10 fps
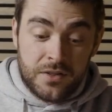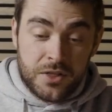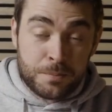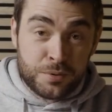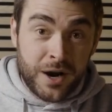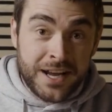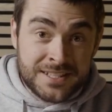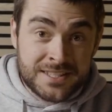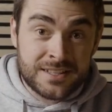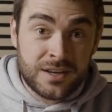the
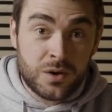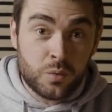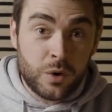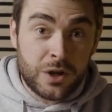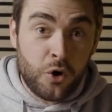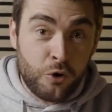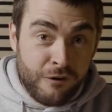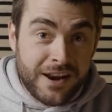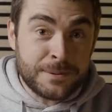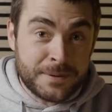price will
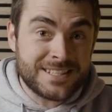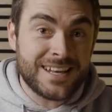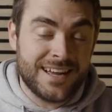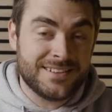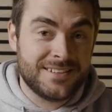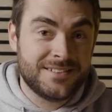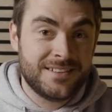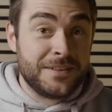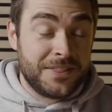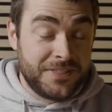already be set.
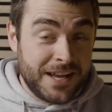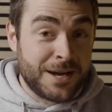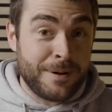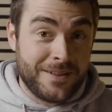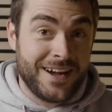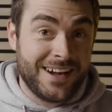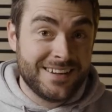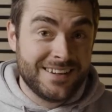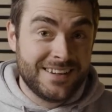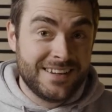Think about that.
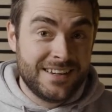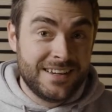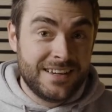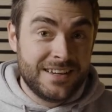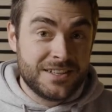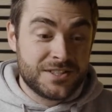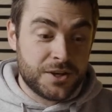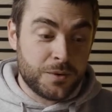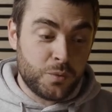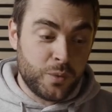
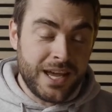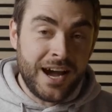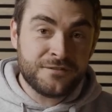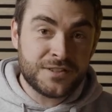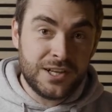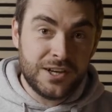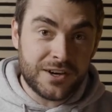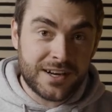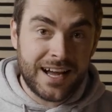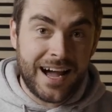So we have to
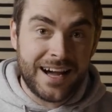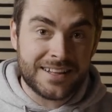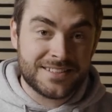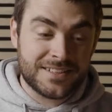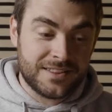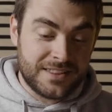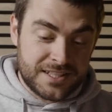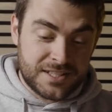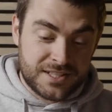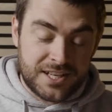look at
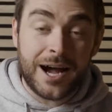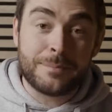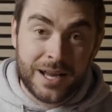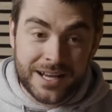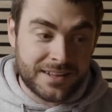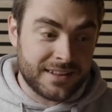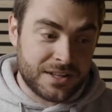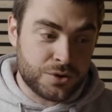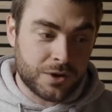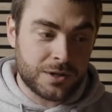this timeline that they're
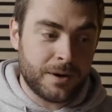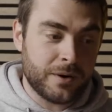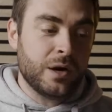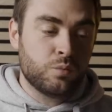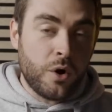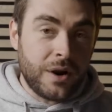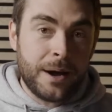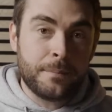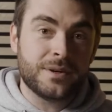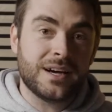talking about. It won't
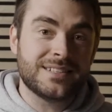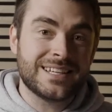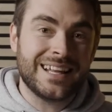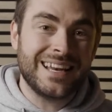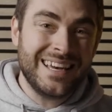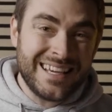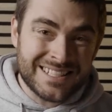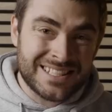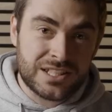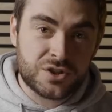happen until at
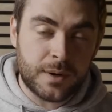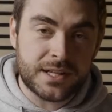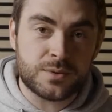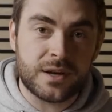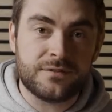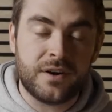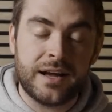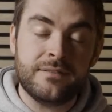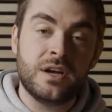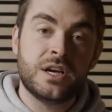least
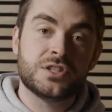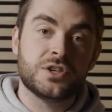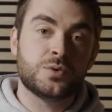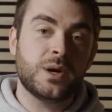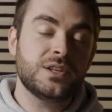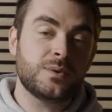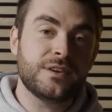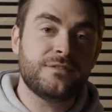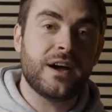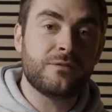2025. So
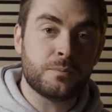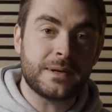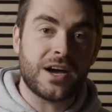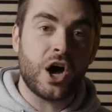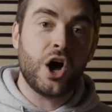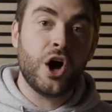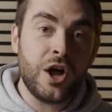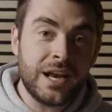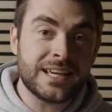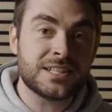2025 would be the
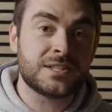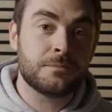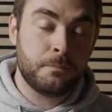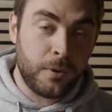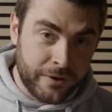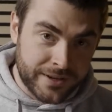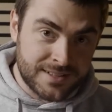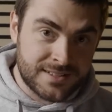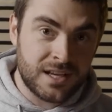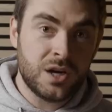earliest point